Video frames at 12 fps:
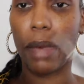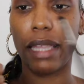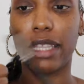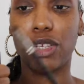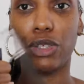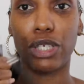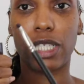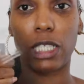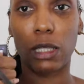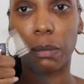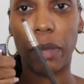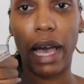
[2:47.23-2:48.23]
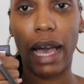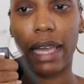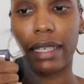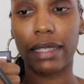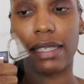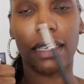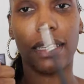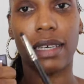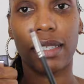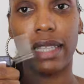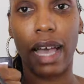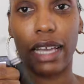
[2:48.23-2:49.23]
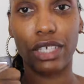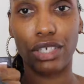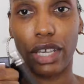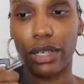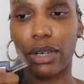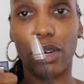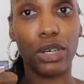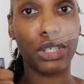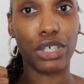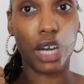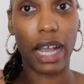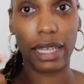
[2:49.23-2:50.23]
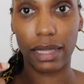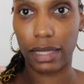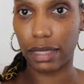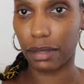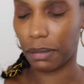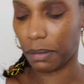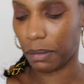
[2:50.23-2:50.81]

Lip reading: and then you just pat the eyeshadow on your eyelid.